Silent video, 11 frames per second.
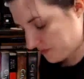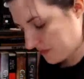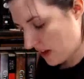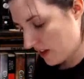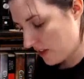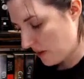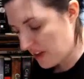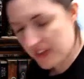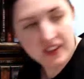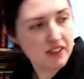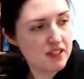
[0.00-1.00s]
Although I
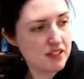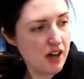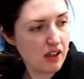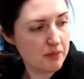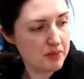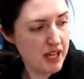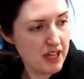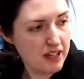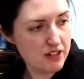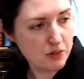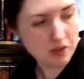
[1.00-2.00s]
think the scalloped
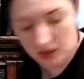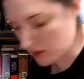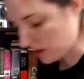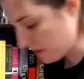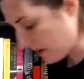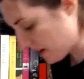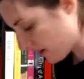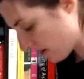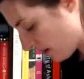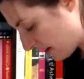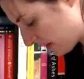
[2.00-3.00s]
edge would look better
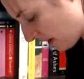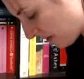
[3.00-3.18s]
on a